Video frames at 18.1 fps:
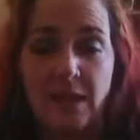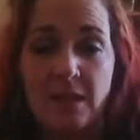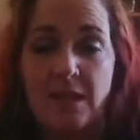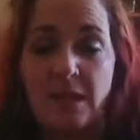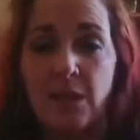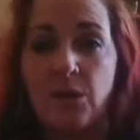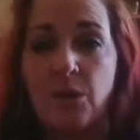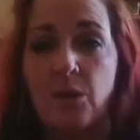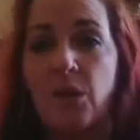
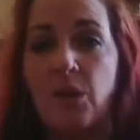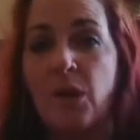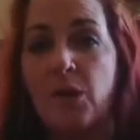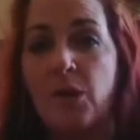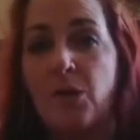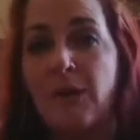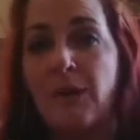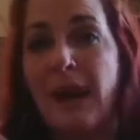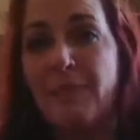So
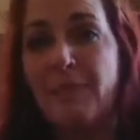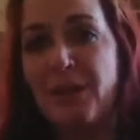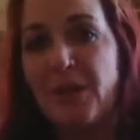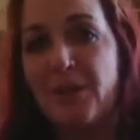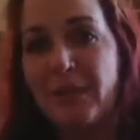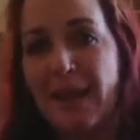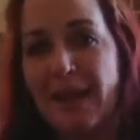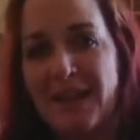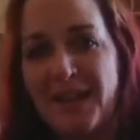wrapping
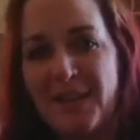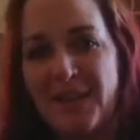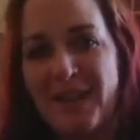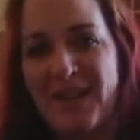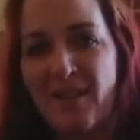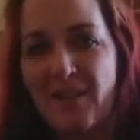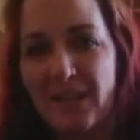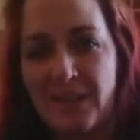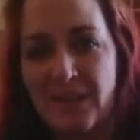your mind
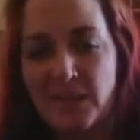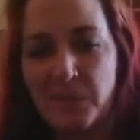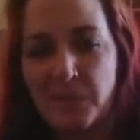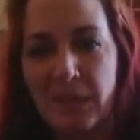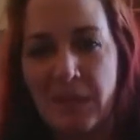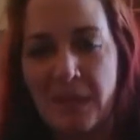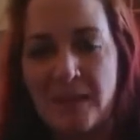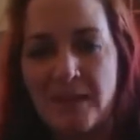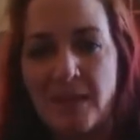around this
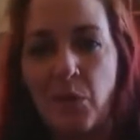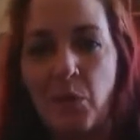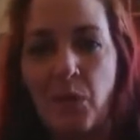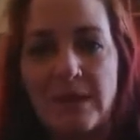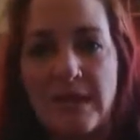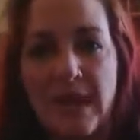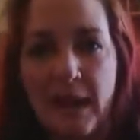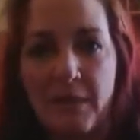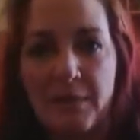based on
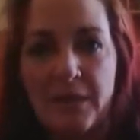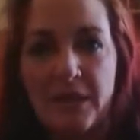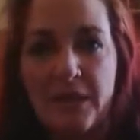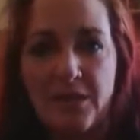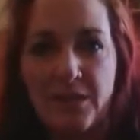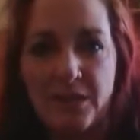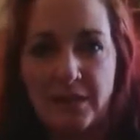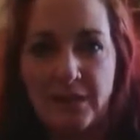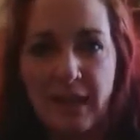what's happening
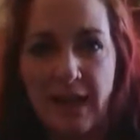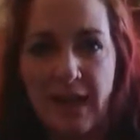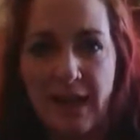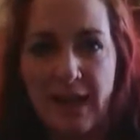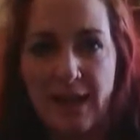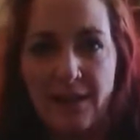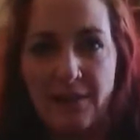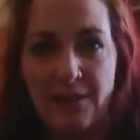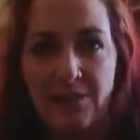in your
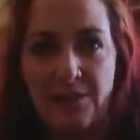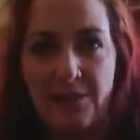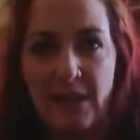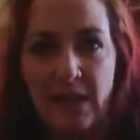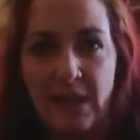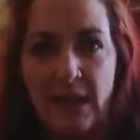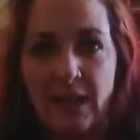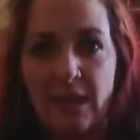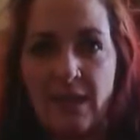life,
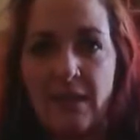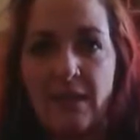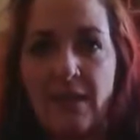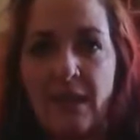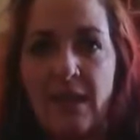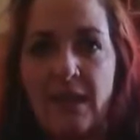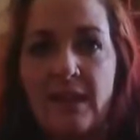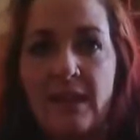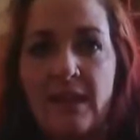
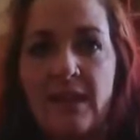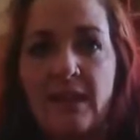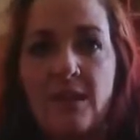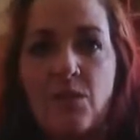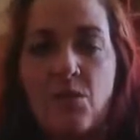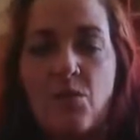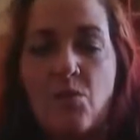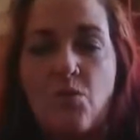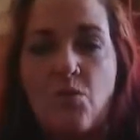then,
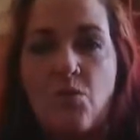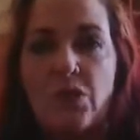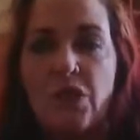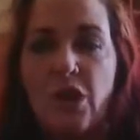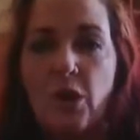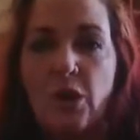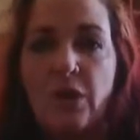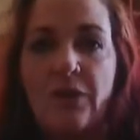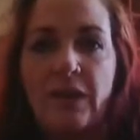
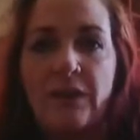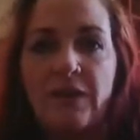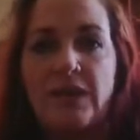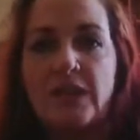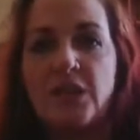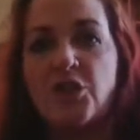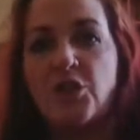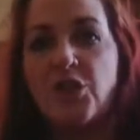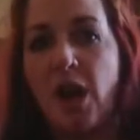if
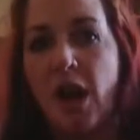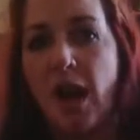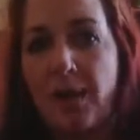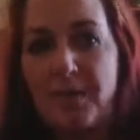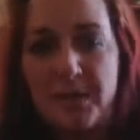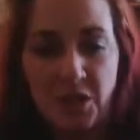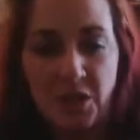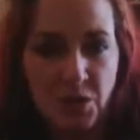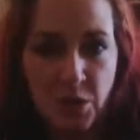it's a
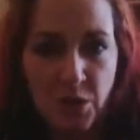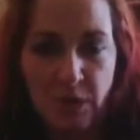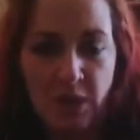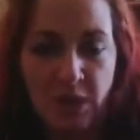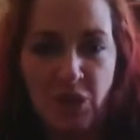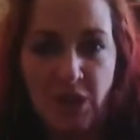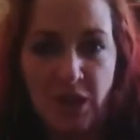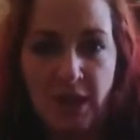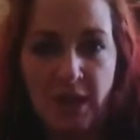job
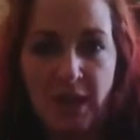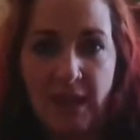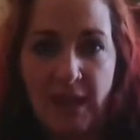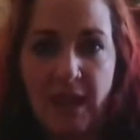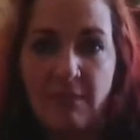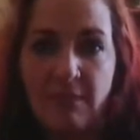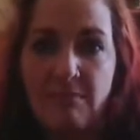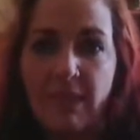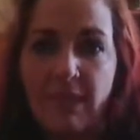situation,
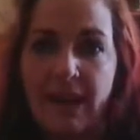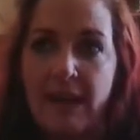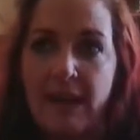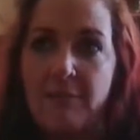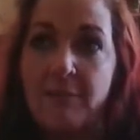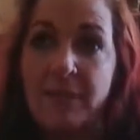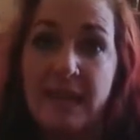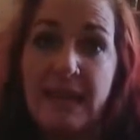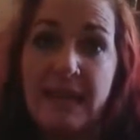it might
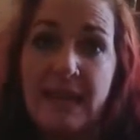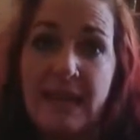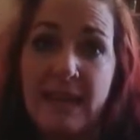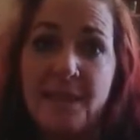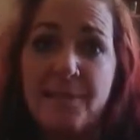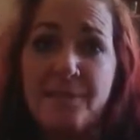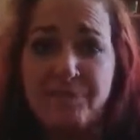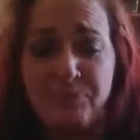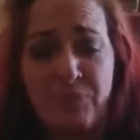
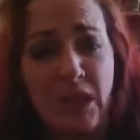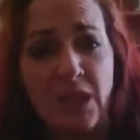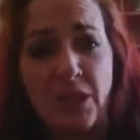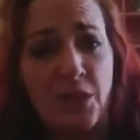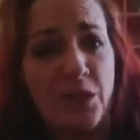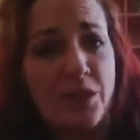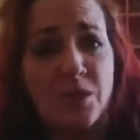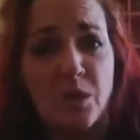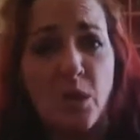be in
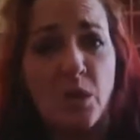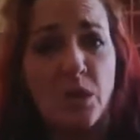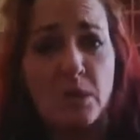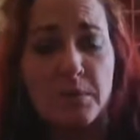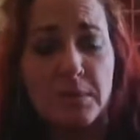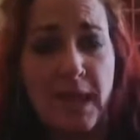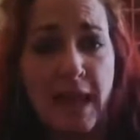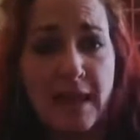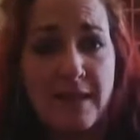your solar
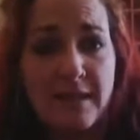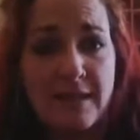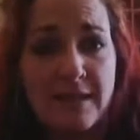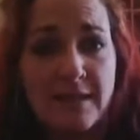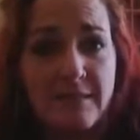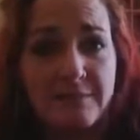plex,